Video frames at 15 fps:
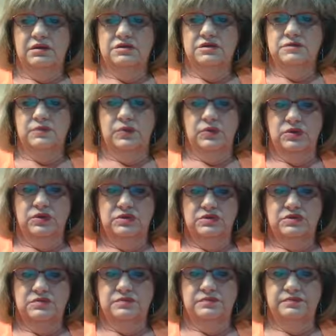
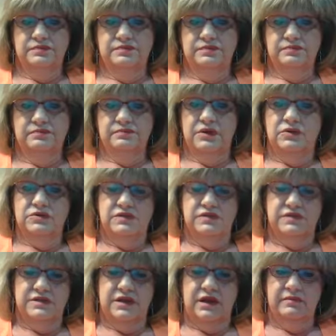sports. Most of
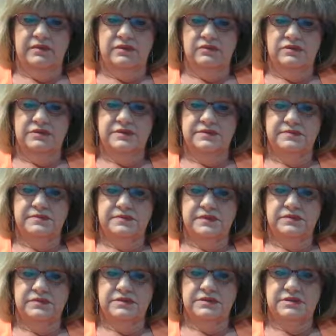the time, it was
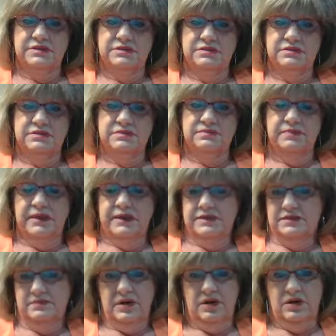
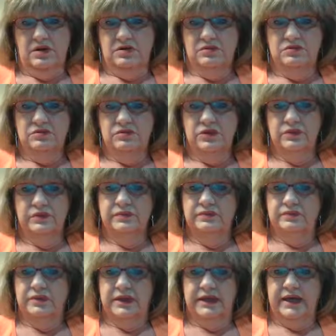baseball. We
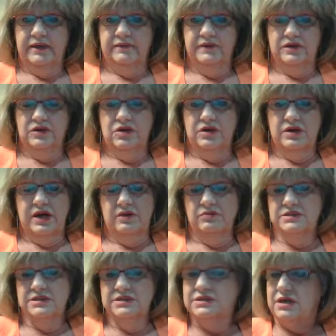would play out in the yard. I
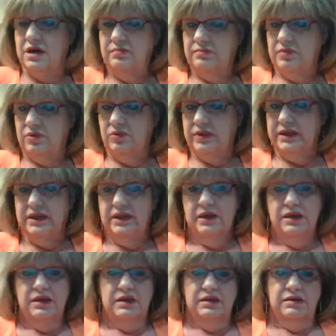was a tomboy.
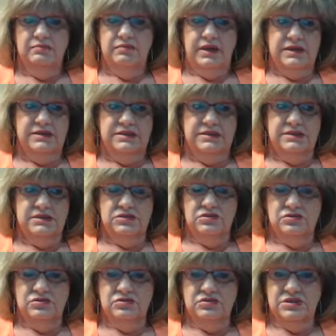My
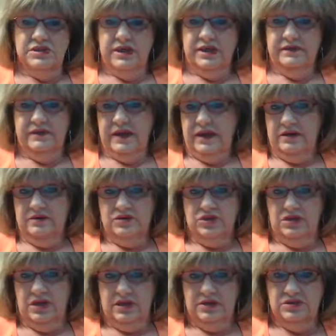sister stayed in the house.
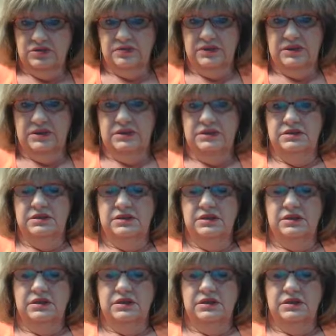She liked to read.